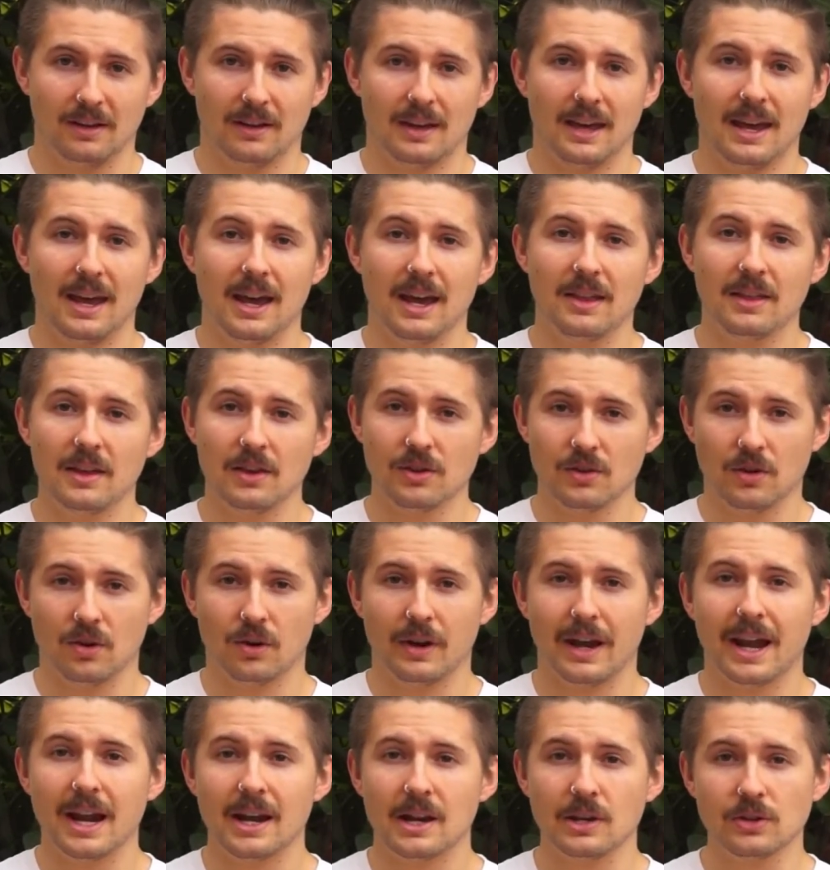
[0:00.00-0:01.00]
Air that you're
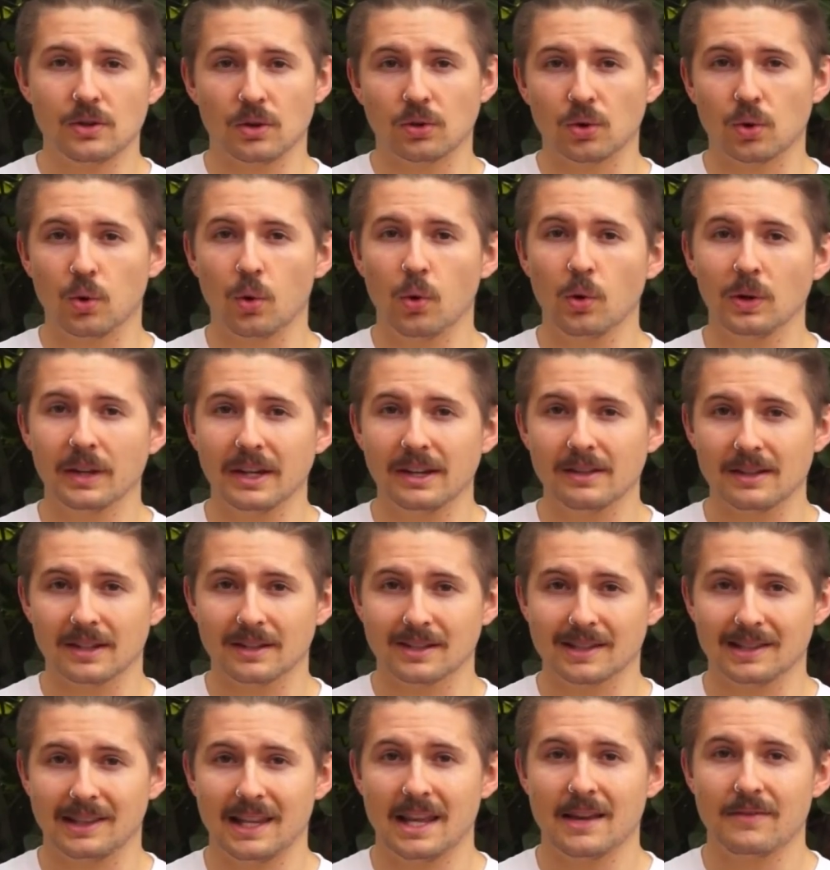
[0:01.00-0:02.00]
heating or cooling
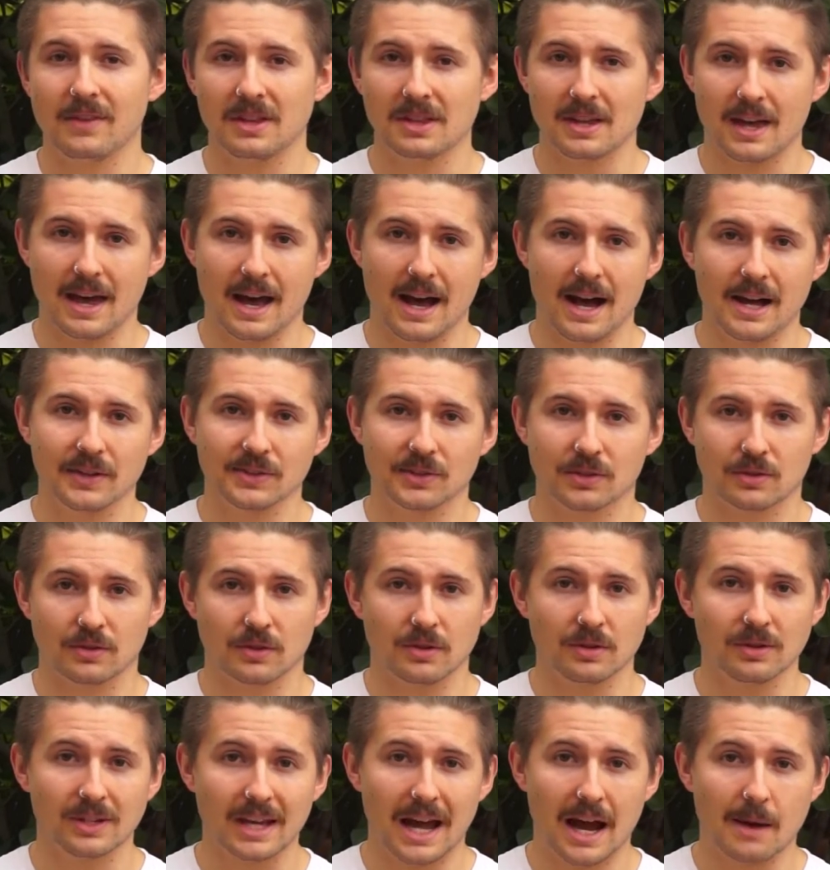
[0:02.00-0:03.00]
that's leaving the house
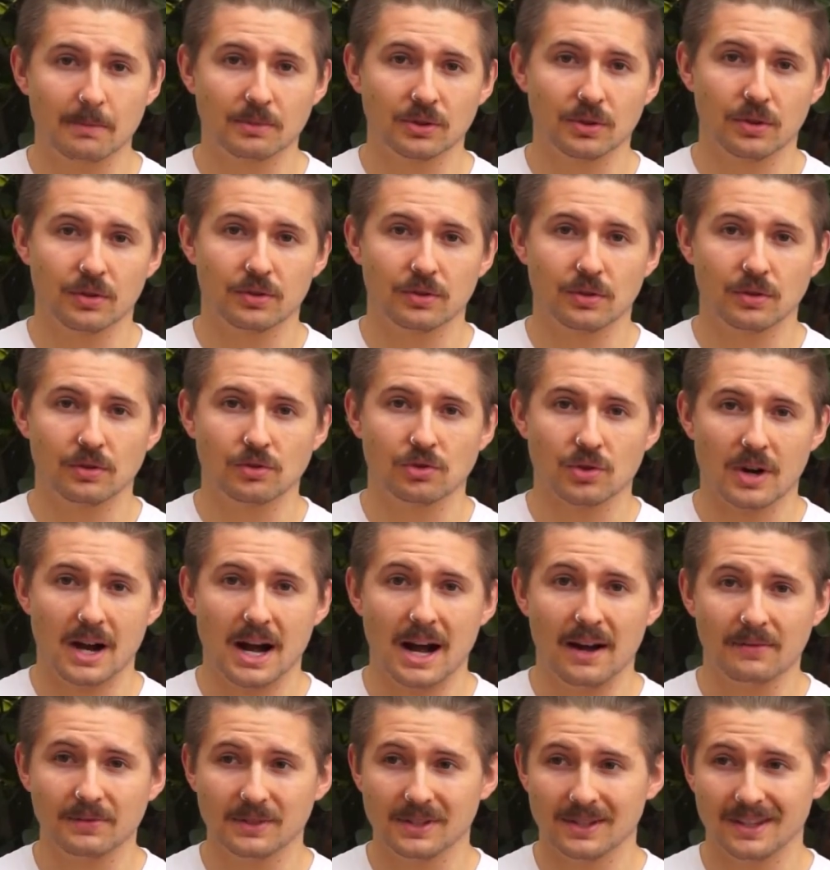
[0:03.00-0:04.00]
through gaps or through
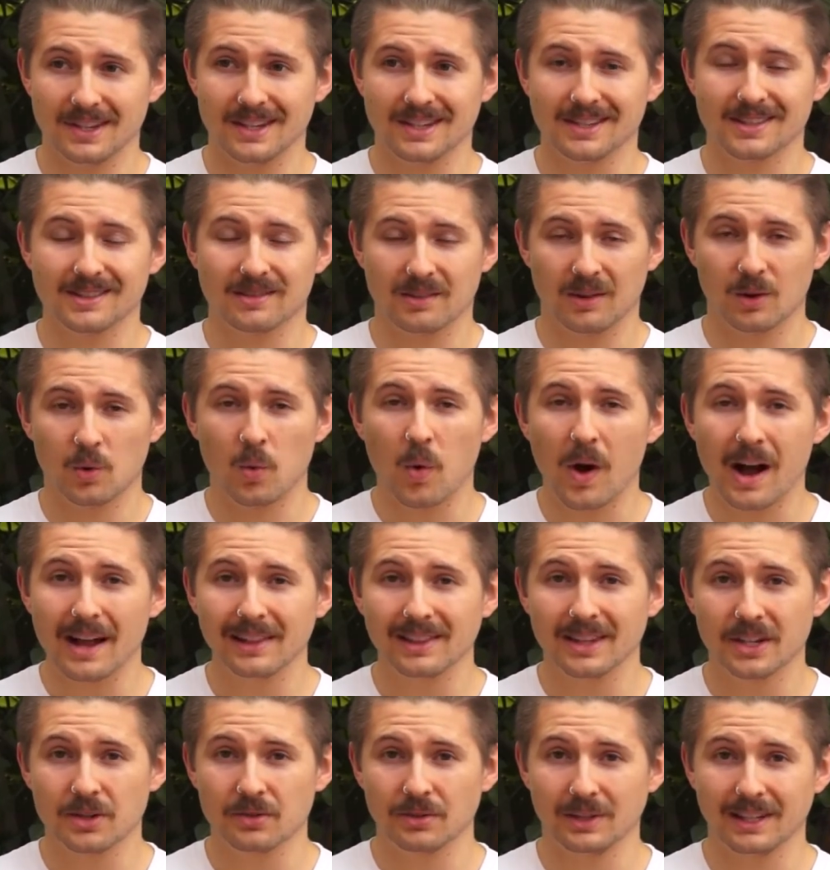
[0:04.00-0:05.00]
drafts is quite
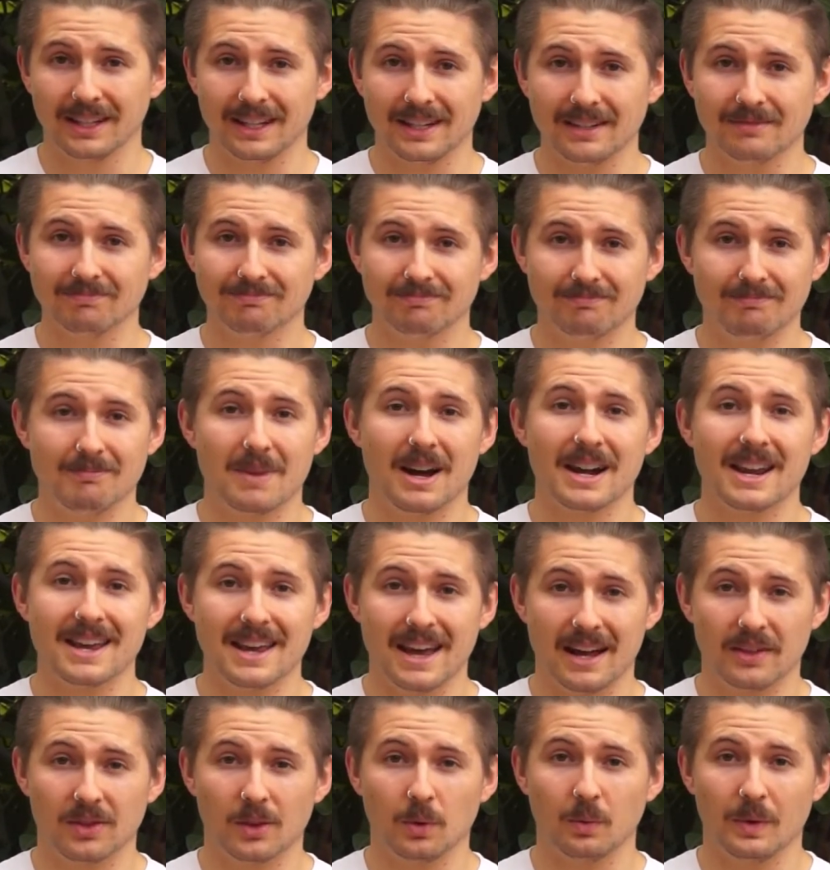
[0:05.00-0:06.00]
literally money
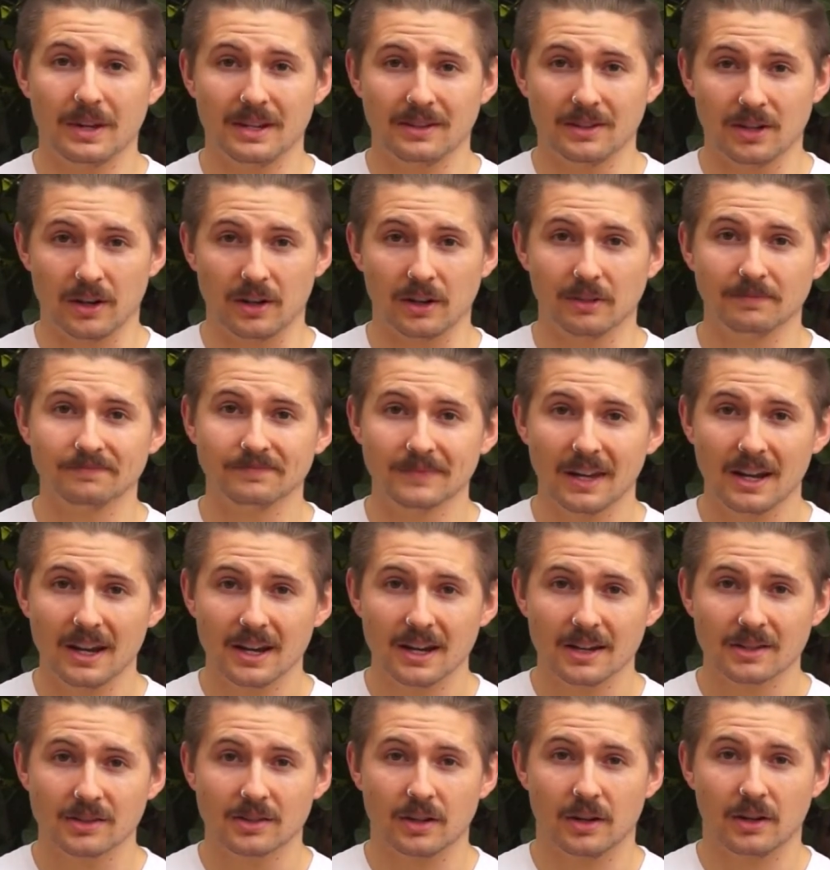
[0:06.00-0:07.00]
out the window.
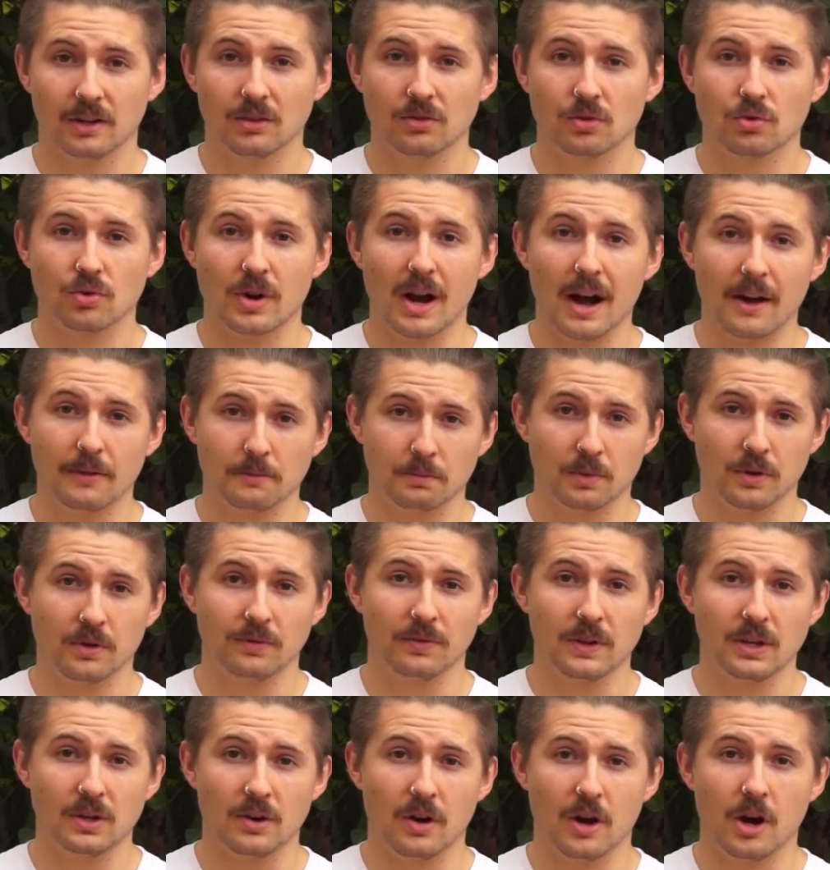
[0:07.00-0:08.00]
So draft
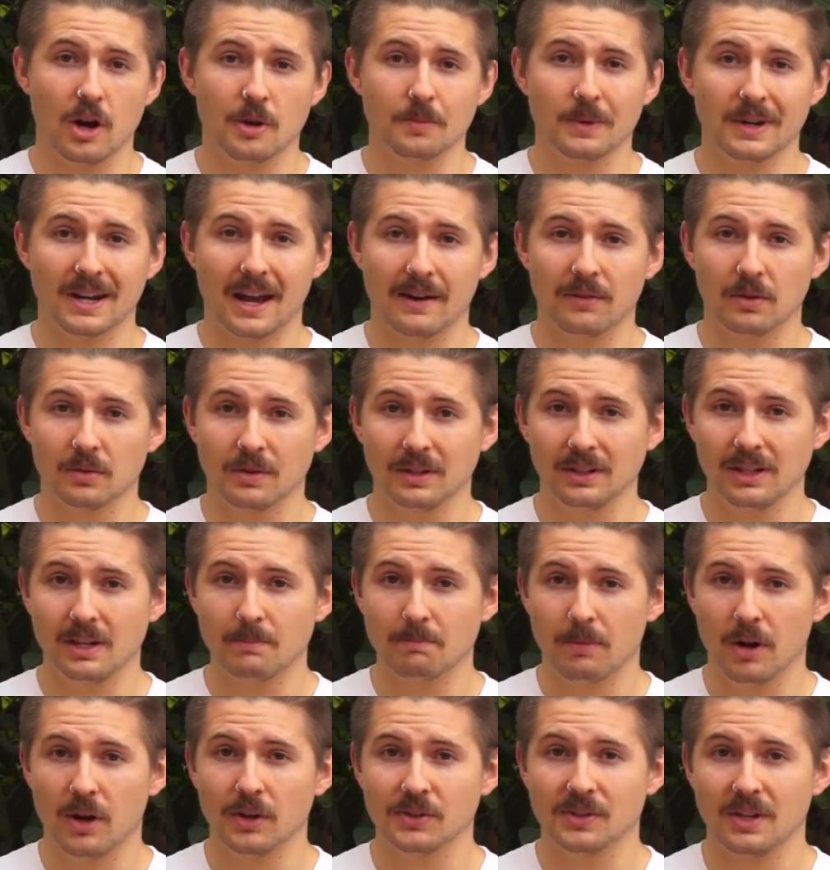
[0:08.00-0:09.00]
proofing your home can have a really
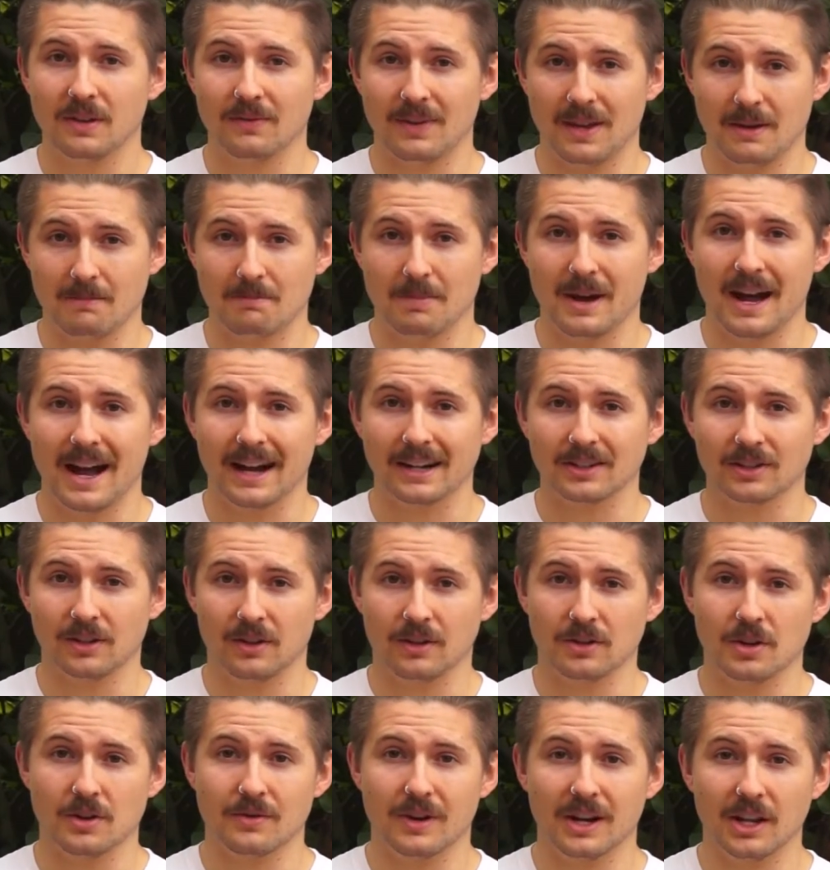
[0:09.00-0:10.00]
positive impact
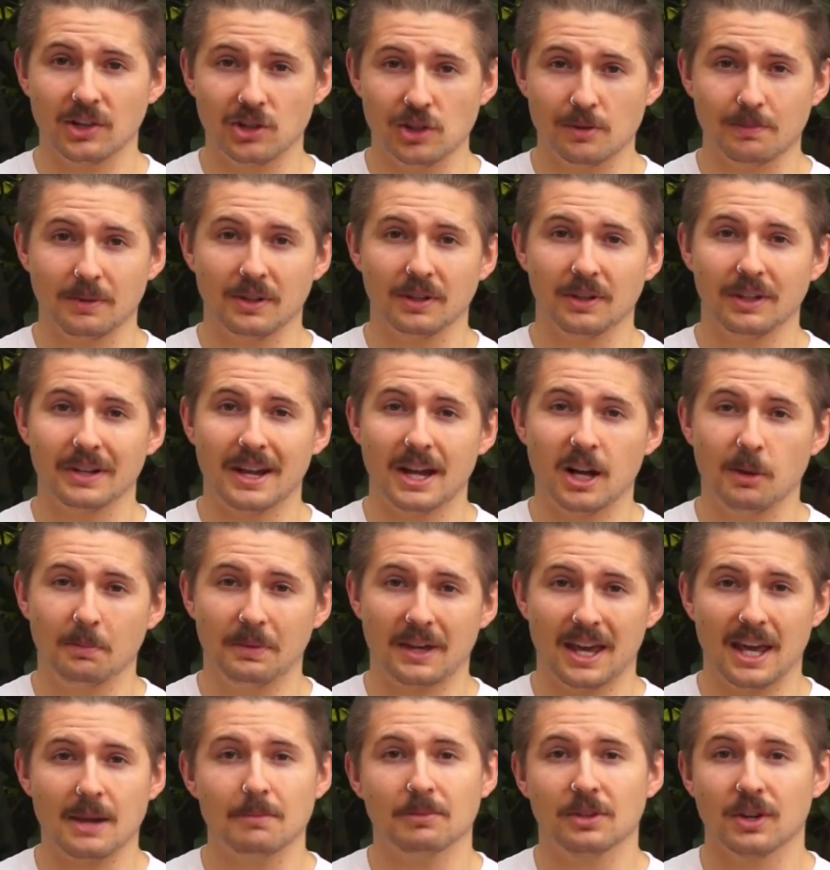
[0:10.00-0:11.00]
on your energy bill and help
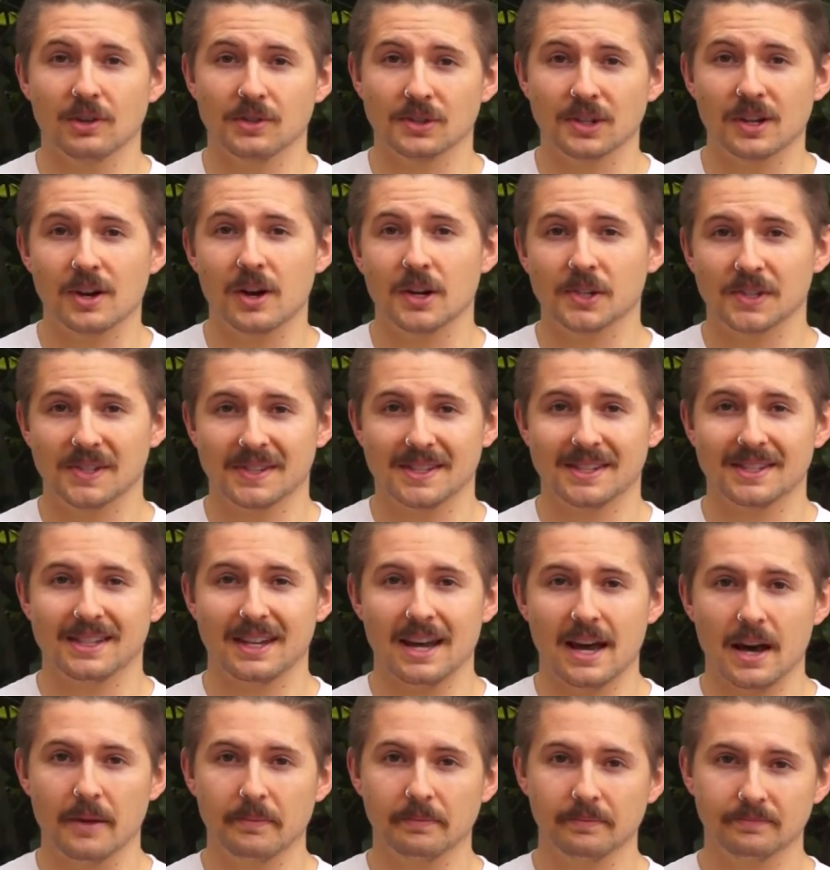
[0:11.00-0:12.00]
keep those costs
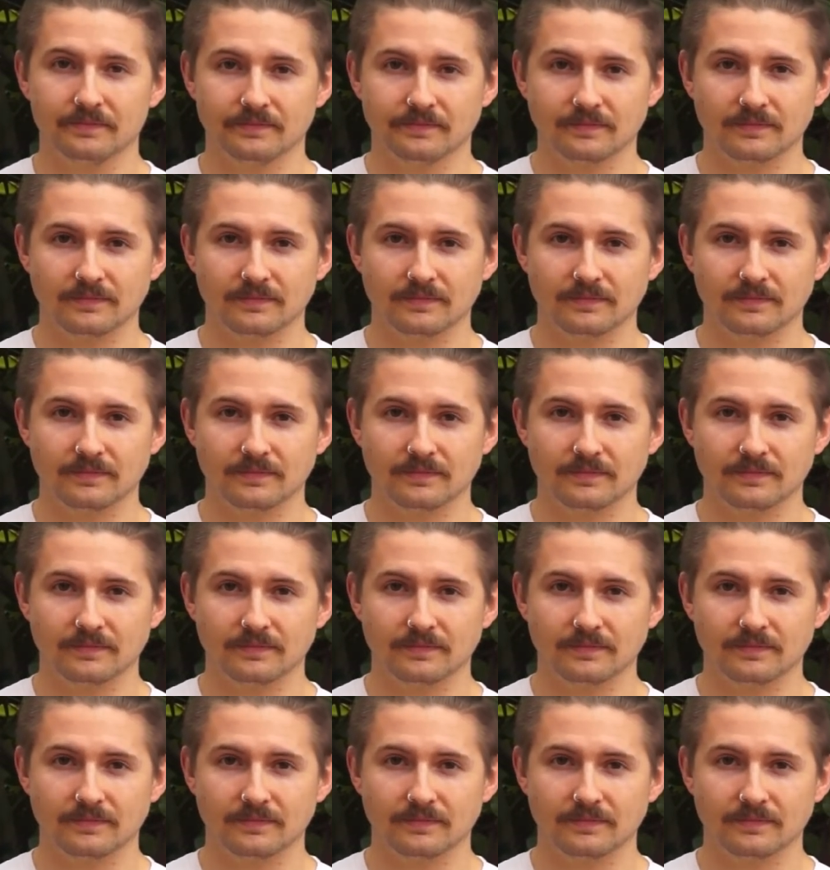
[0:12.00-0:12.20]
down.